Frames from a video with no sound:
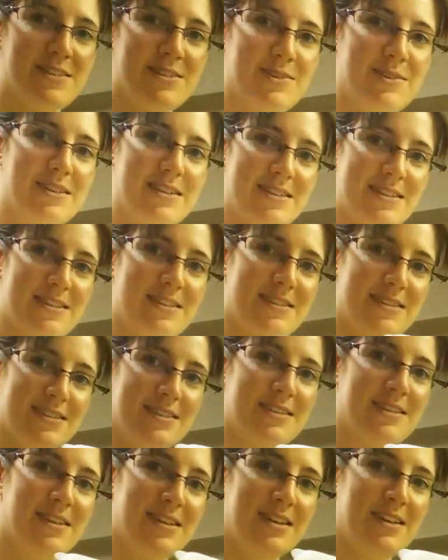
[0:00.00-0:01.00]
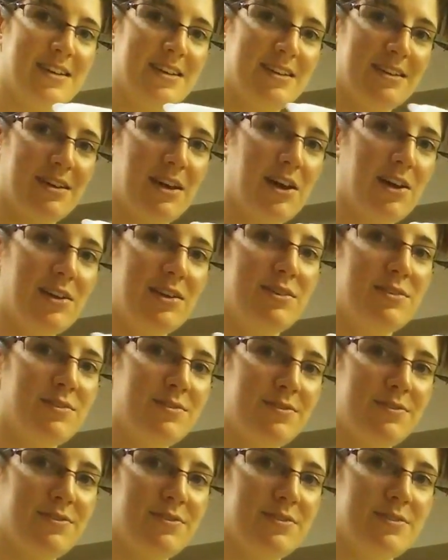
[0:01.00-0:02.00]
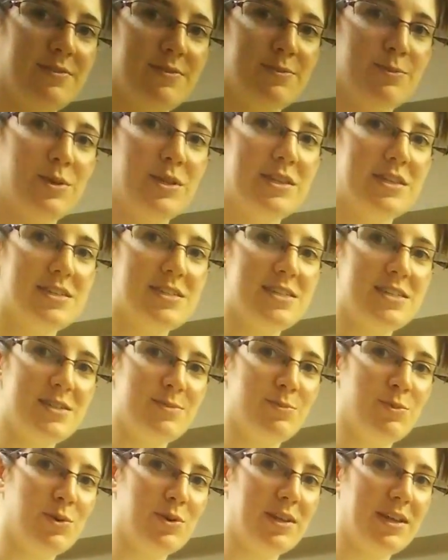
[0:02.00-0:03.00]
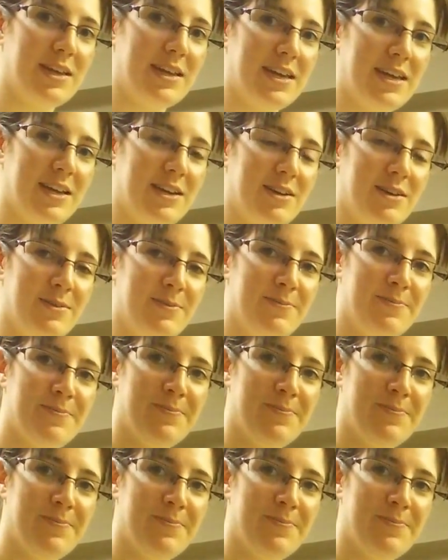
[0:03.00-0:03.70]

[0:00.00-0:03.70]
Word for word: So this is kind of, when this is more like here,